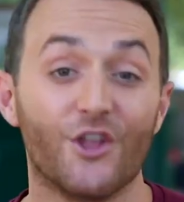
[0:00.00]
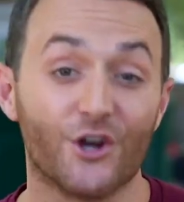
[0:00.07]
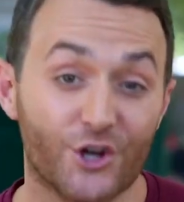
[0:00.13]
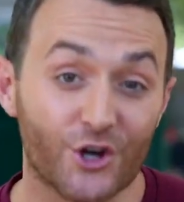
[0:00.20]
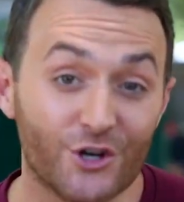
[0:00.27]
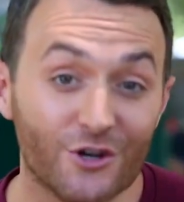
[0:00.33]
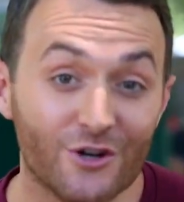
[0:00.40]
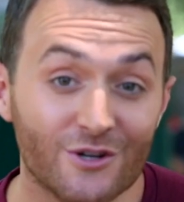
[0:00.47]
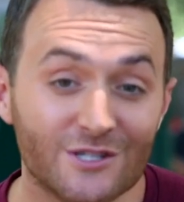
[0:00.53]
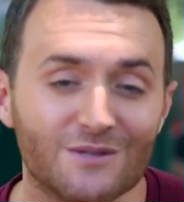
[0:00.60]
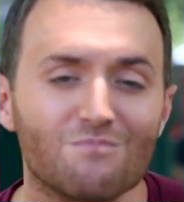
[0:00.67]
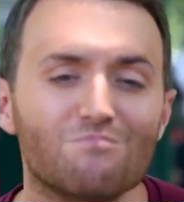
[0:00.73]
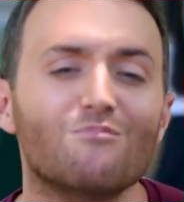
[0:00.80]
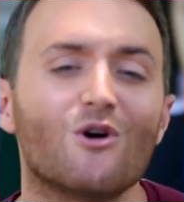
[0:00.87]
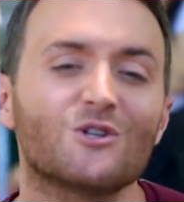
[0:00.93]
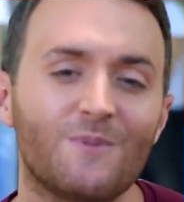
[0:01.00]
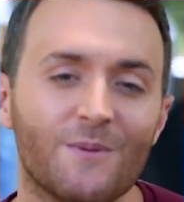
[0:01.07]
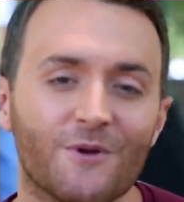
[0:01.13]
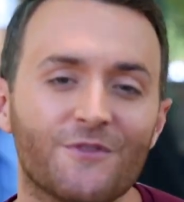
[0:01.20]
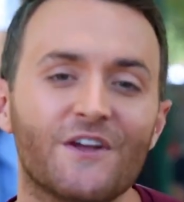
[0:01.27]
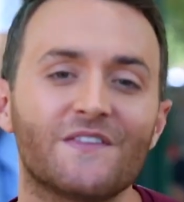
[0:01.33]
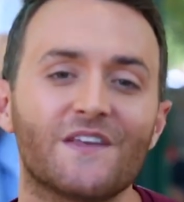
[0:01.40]
The good news, most
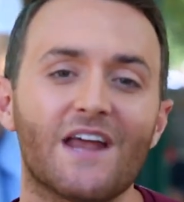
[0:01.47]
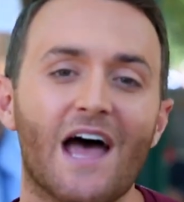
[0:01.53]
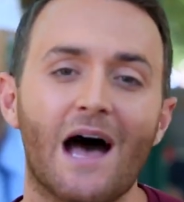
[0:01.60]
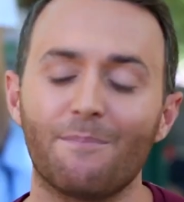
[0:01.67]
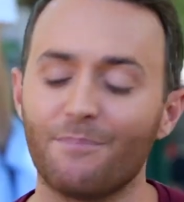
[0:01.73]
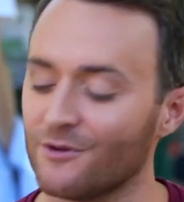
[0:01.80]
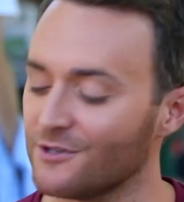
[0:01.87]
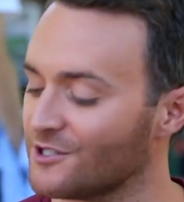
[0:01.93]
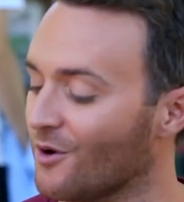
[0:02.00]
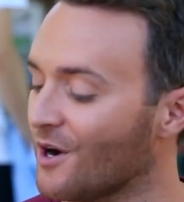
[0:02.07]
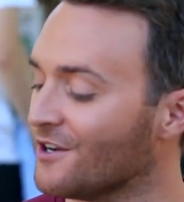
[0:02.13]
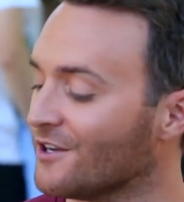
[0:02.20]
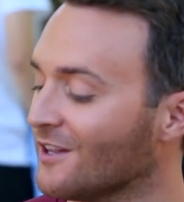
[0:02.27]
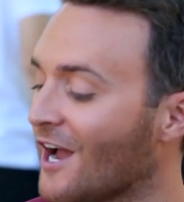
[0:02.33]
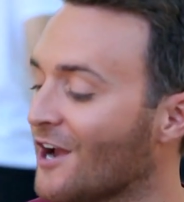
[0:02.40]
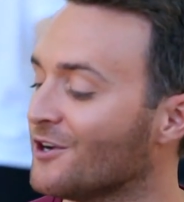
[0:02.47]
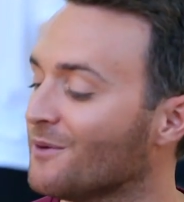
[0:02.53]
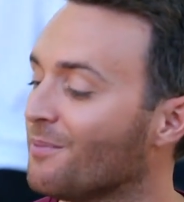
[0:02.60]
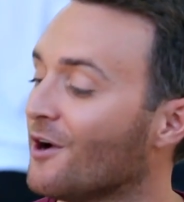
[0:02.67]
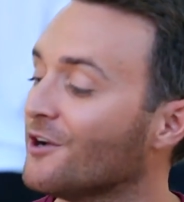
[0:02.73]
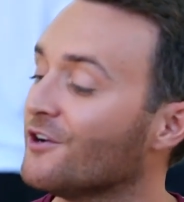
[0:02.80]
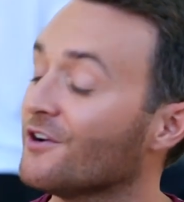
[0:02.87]
people think that Apple is going to allow you to
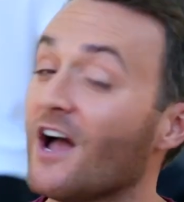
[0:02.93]
plug your